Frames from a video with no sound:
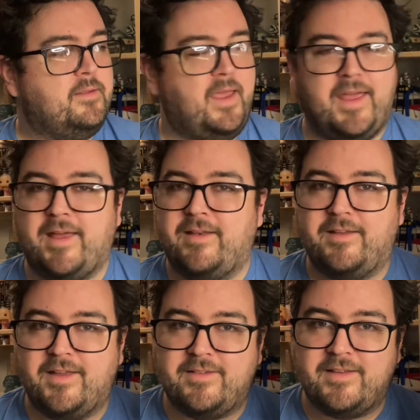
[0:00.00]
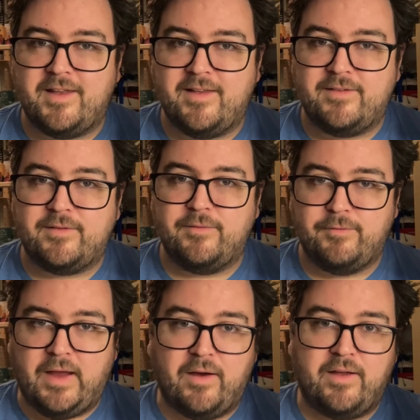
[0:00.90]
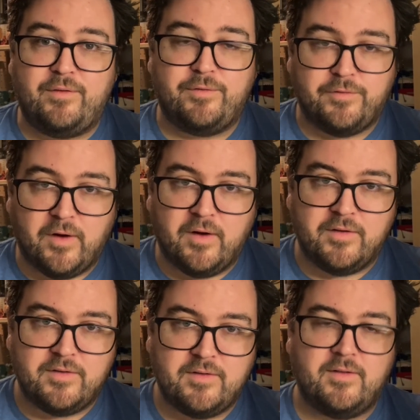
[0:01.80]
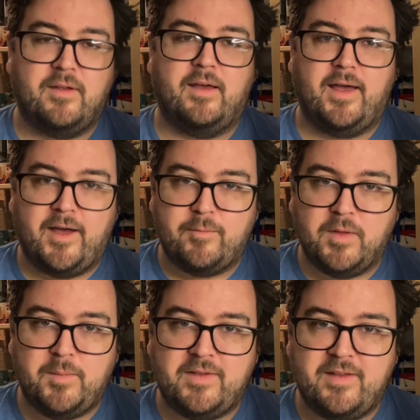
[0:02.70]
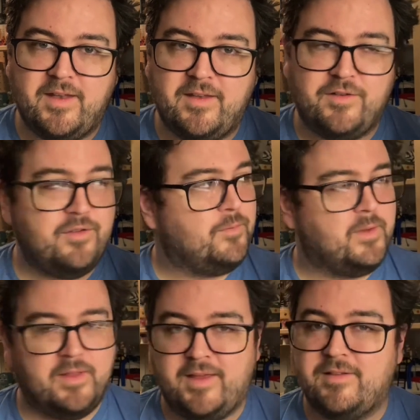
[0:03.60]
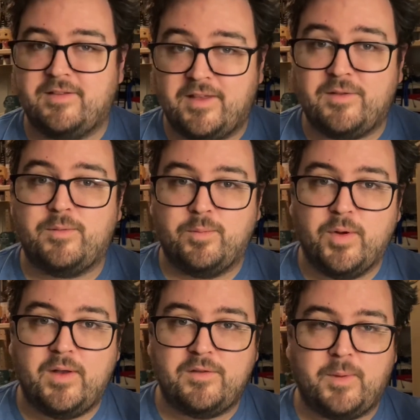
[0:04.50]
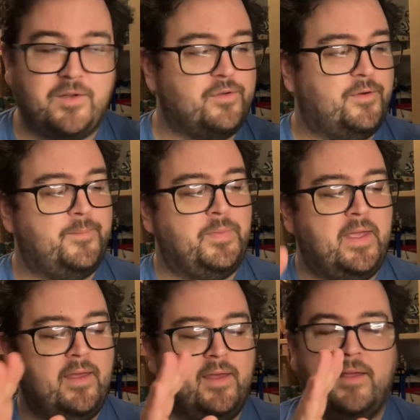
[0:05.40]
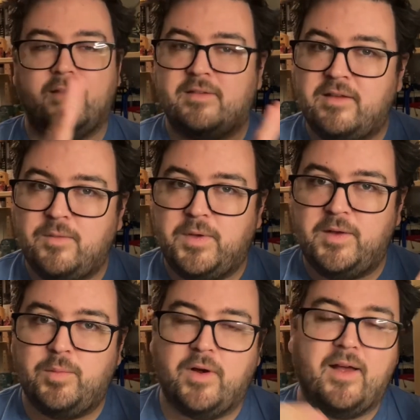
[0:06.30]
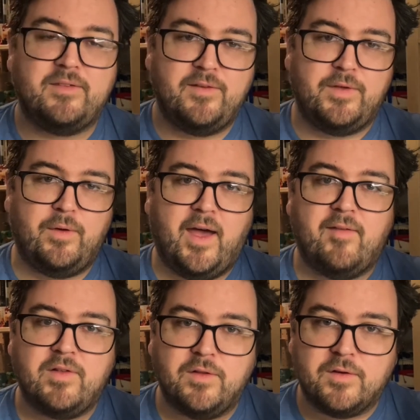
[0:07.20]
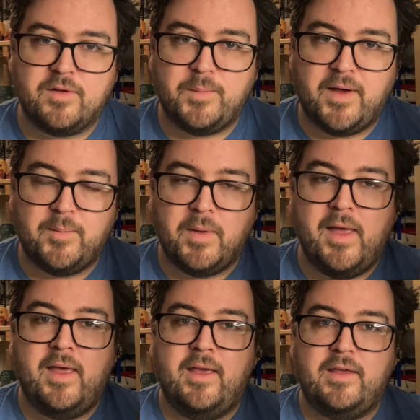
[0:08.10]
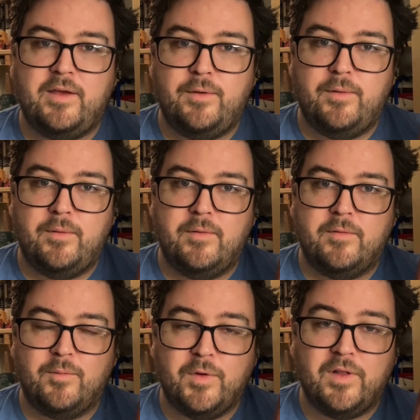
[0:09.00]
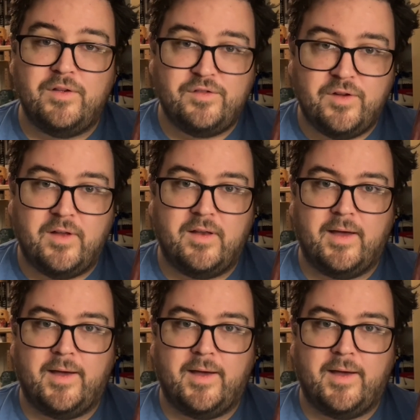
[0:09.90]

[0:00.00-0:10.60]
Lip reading: and it's in its very first limited edition release. That's pretty special. Centipede Press, if you haven't looked them up, you really should.